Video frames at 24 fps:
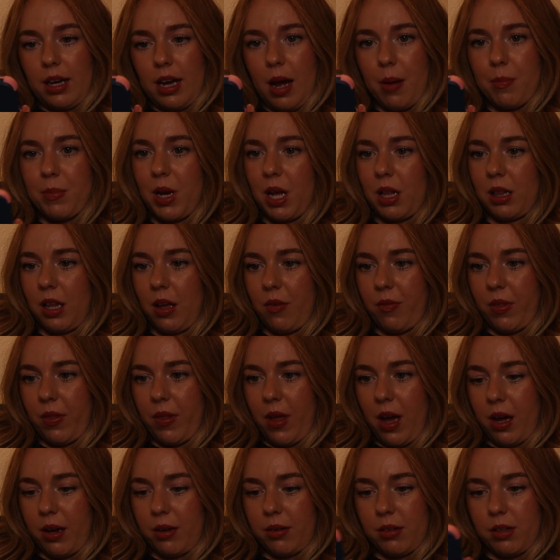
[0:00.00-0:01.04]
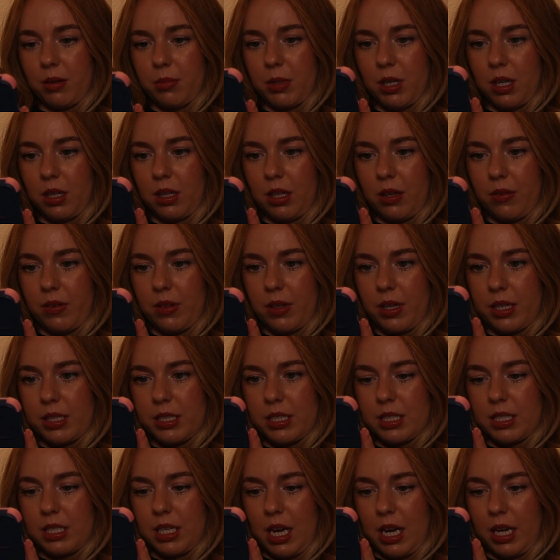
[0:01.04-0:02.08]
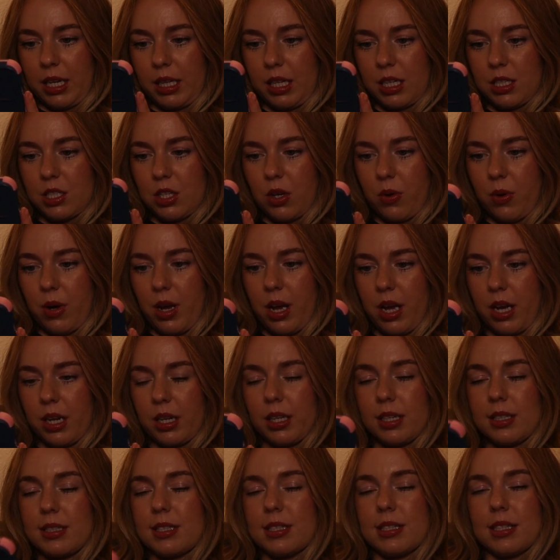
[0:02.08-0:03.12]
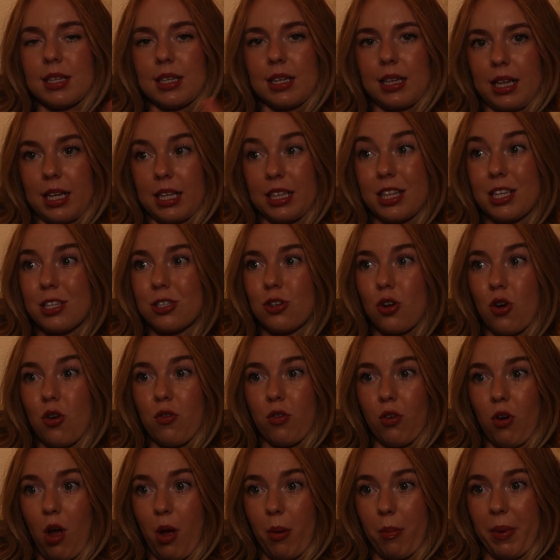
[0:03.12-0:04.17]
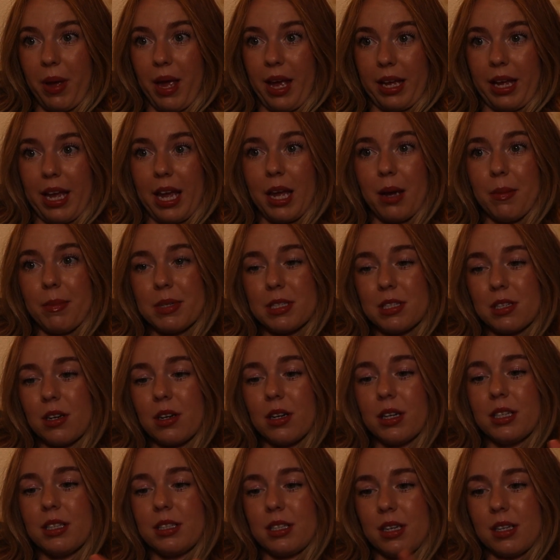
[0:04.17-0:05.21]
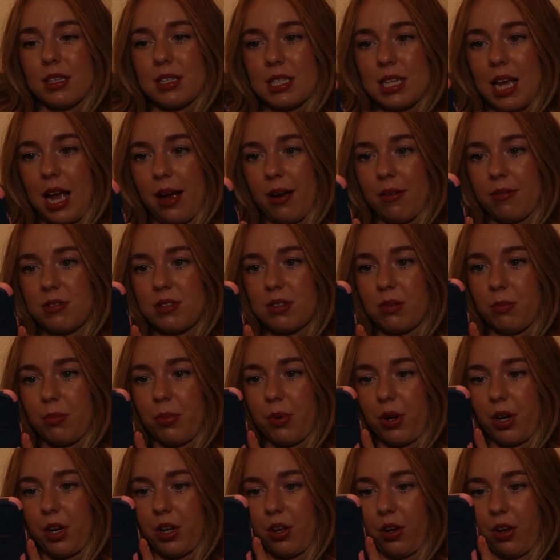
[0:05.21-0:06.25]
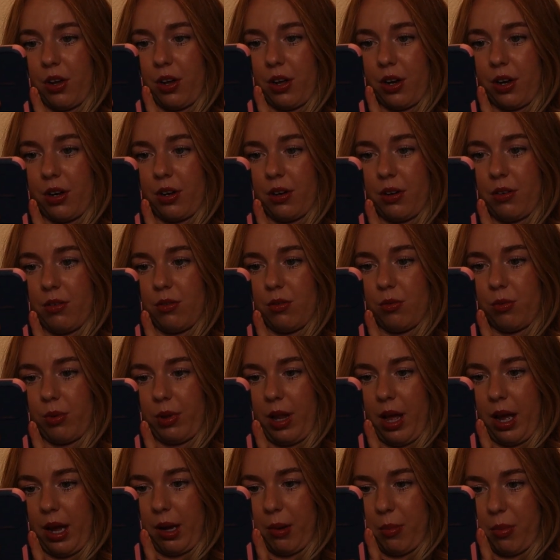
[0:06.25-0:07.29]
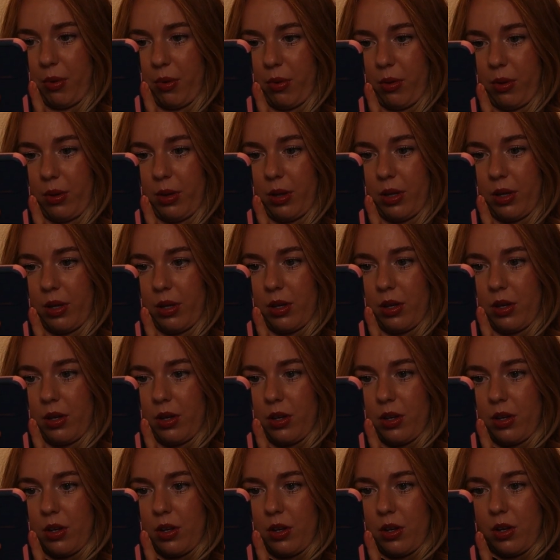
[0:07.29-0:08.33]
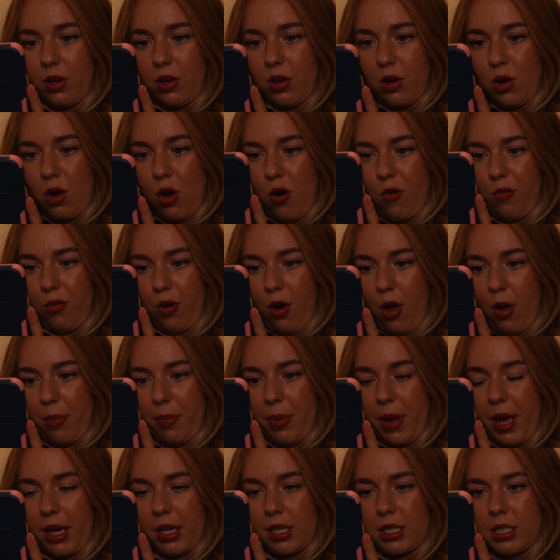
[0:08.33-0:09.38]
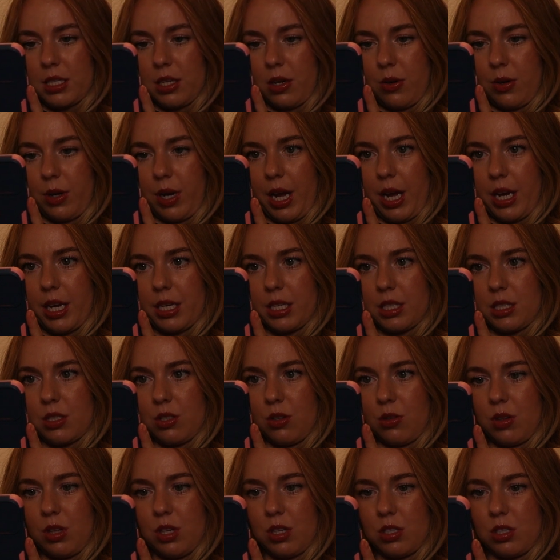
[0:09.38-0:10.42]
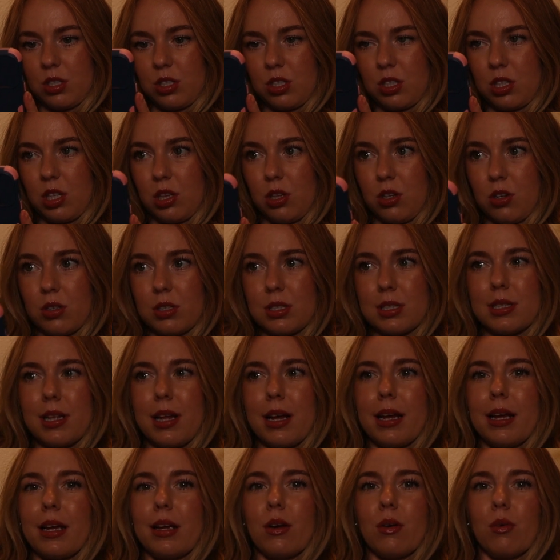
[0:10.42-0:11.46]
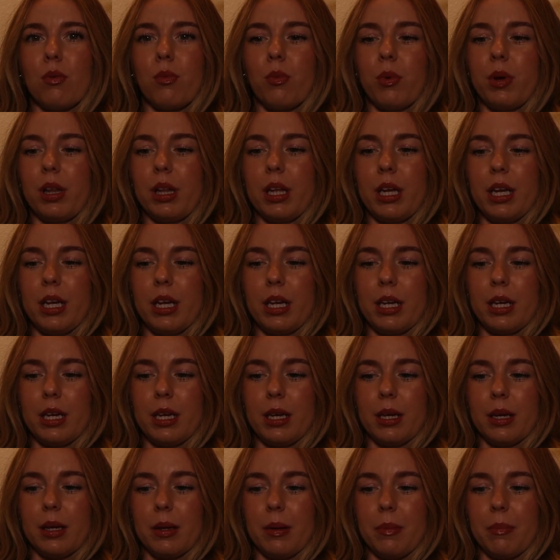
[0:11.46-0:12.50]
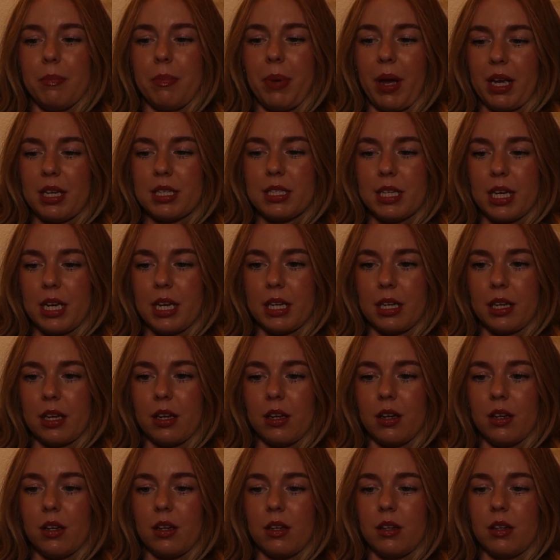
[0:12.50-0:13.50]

I'm not loving that. I'm not loving that design. Let's go ahead. Let's click this overall pick. Amazon does have some pretty good, reliable overall picks. Okay, so this looks like really basic.